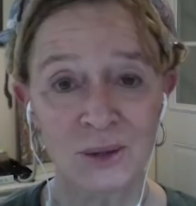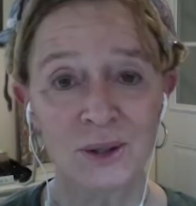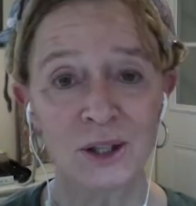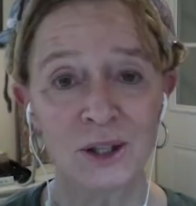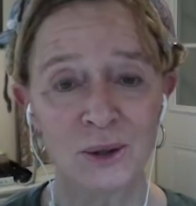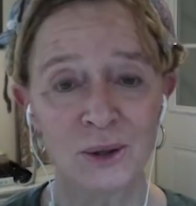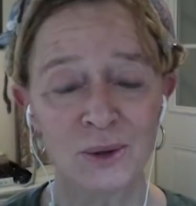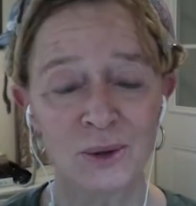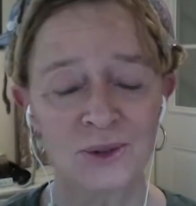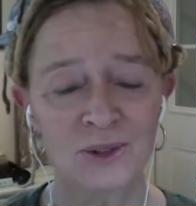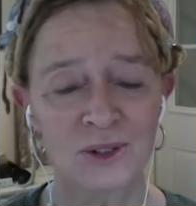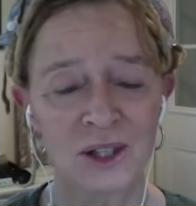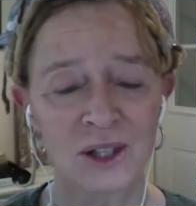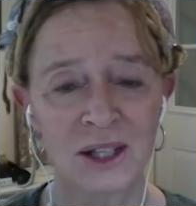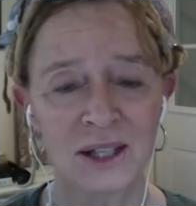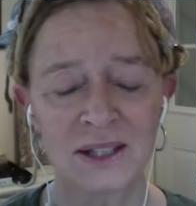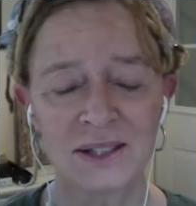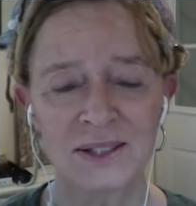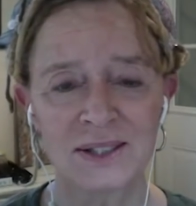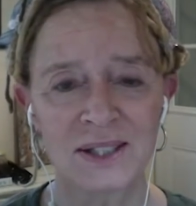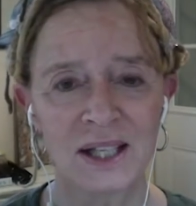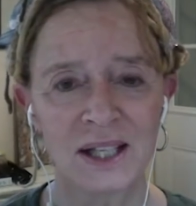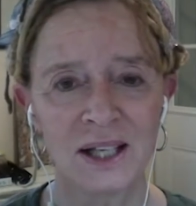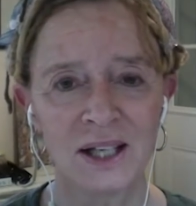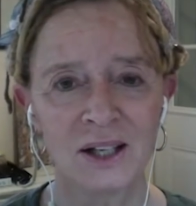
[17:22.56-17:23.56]
it goes on to
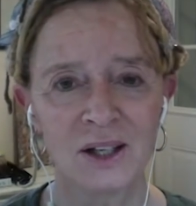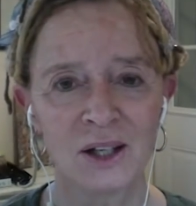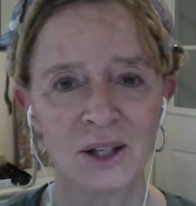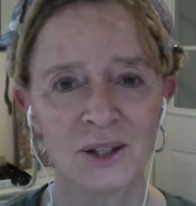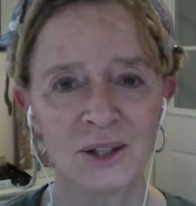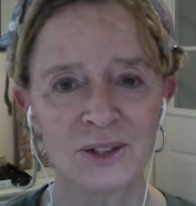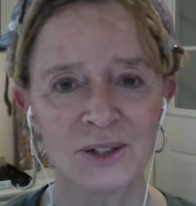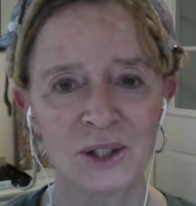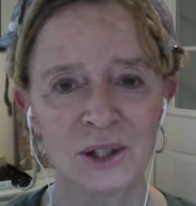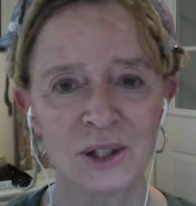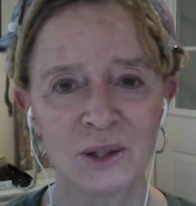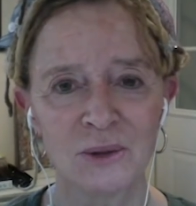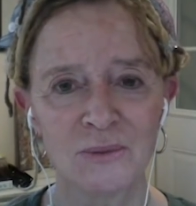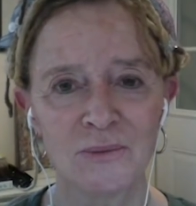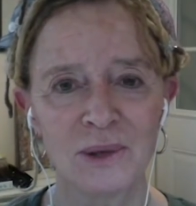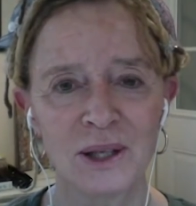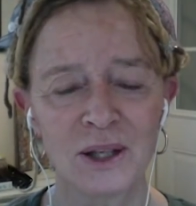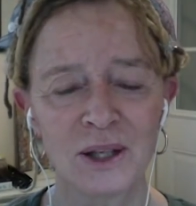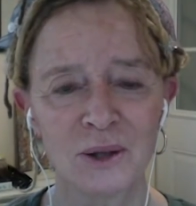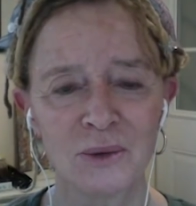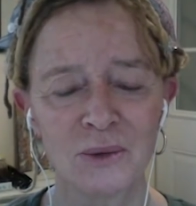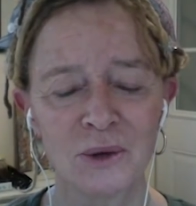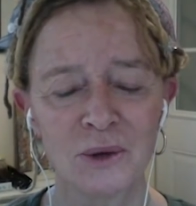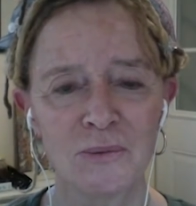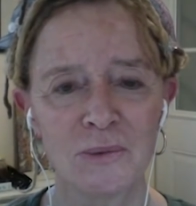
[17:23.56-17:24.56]
say and also the
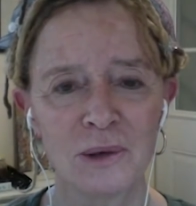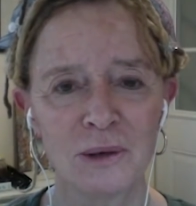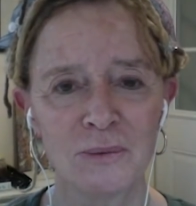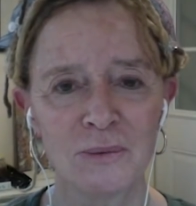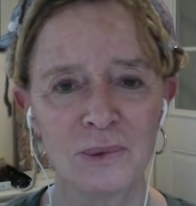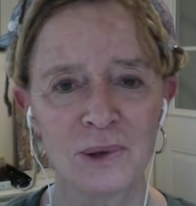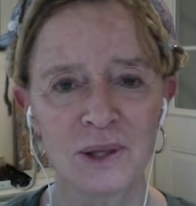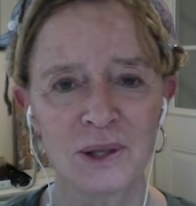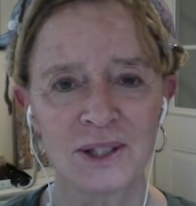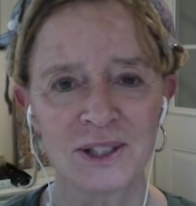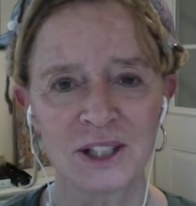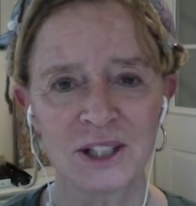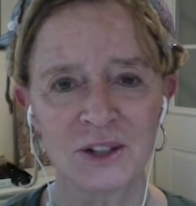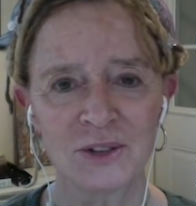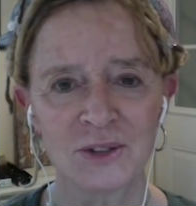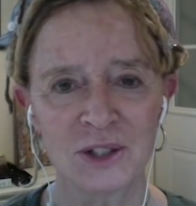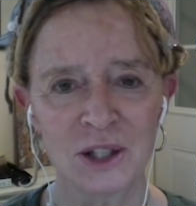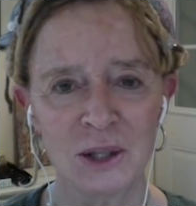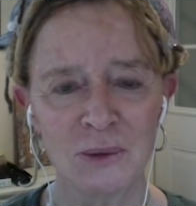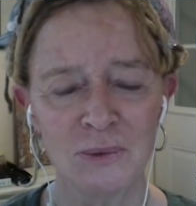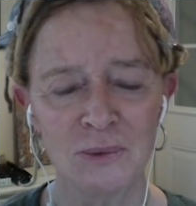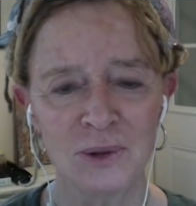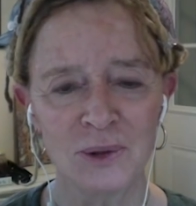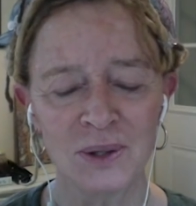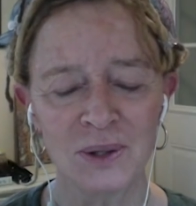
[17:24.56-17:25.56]
bigger we pump ourselves
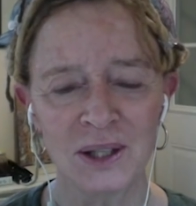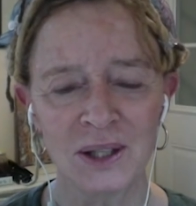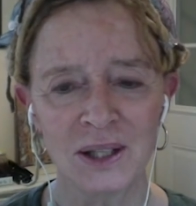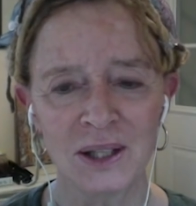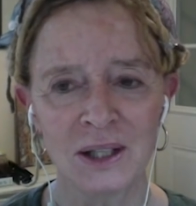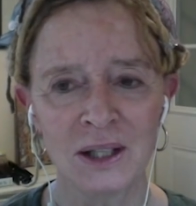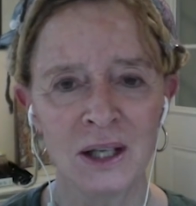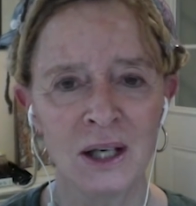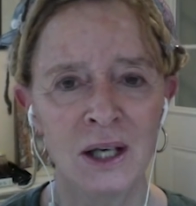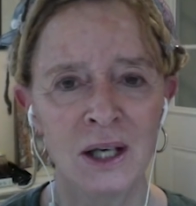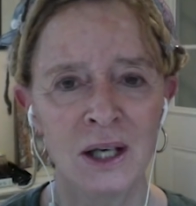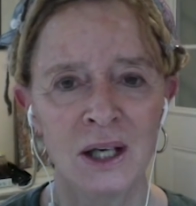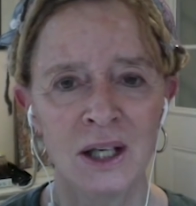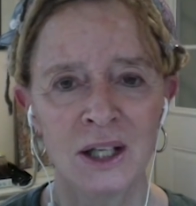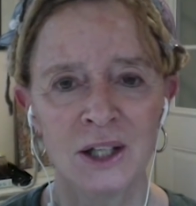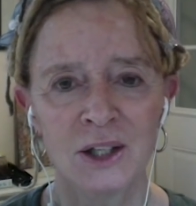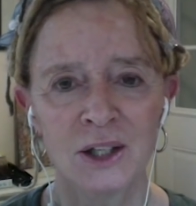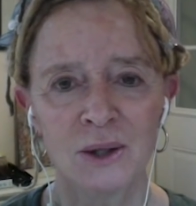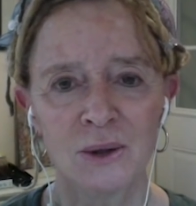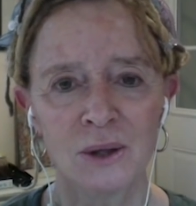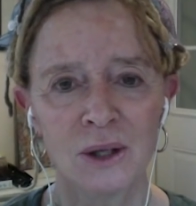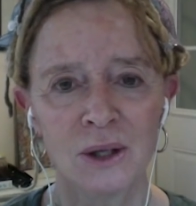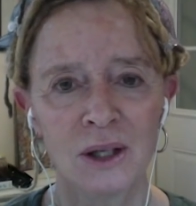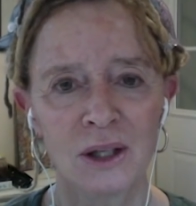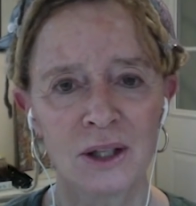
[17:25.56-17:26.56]
up you can
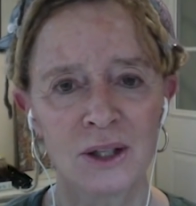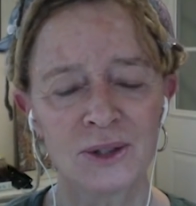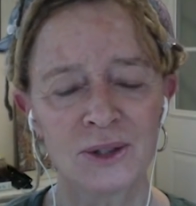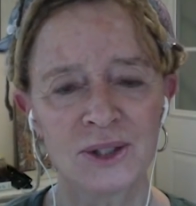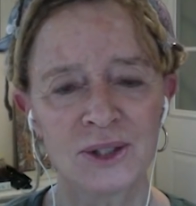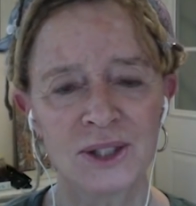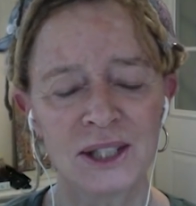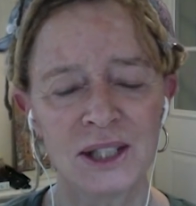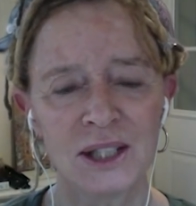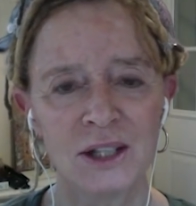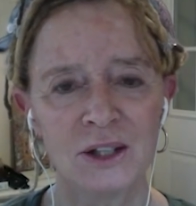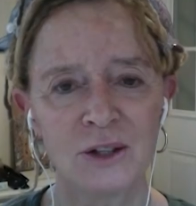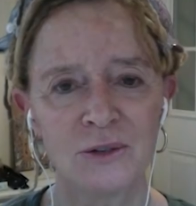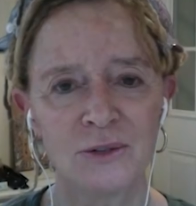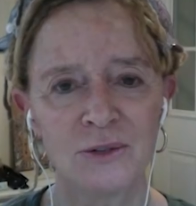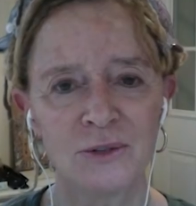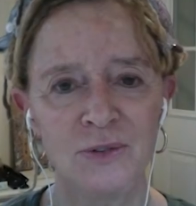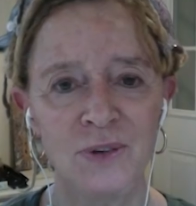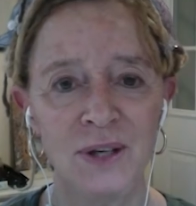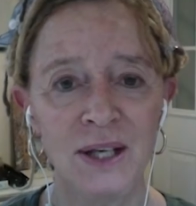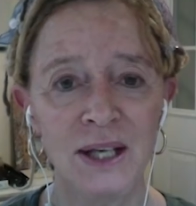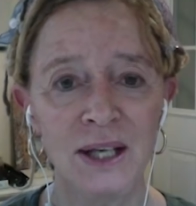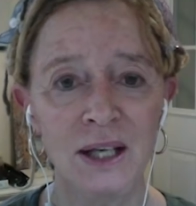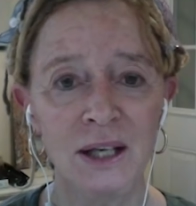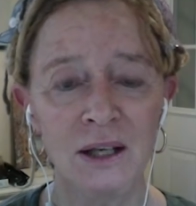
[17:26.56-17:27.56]
no longer see your
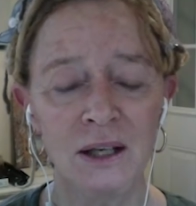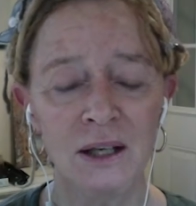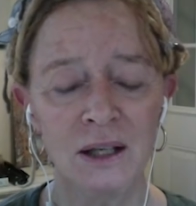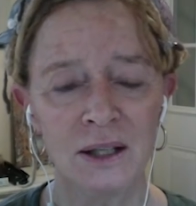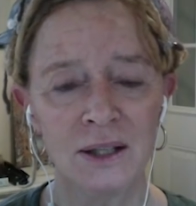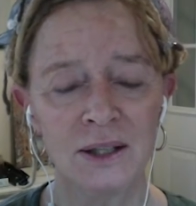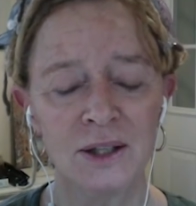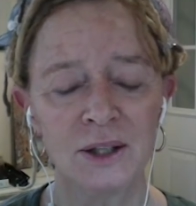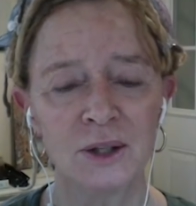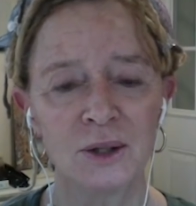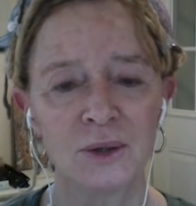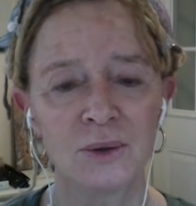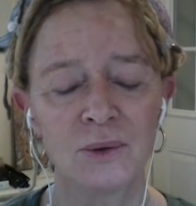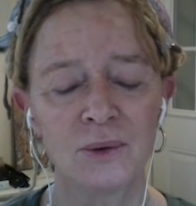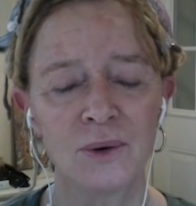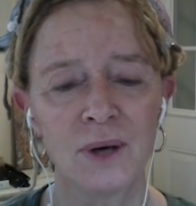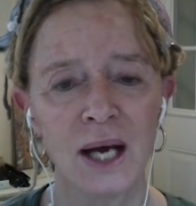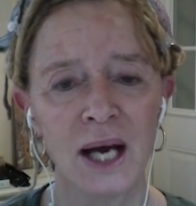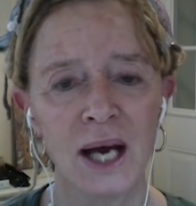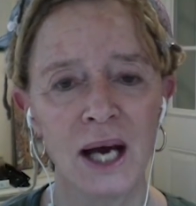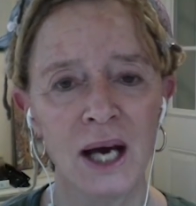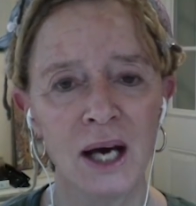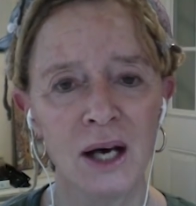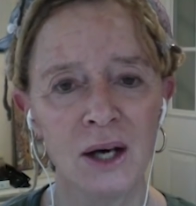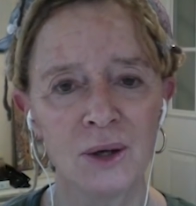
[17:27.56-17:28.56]
feet on the
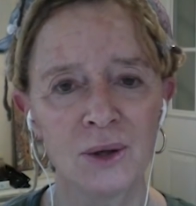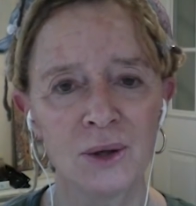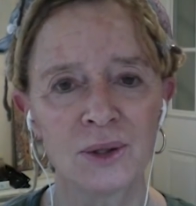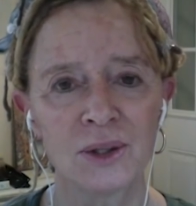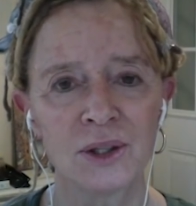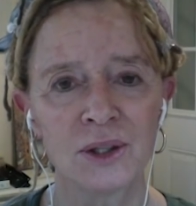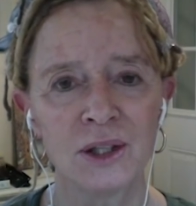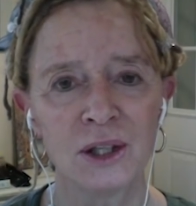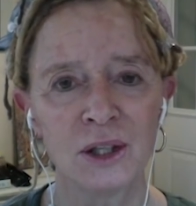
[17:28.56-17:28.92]
ground yeah.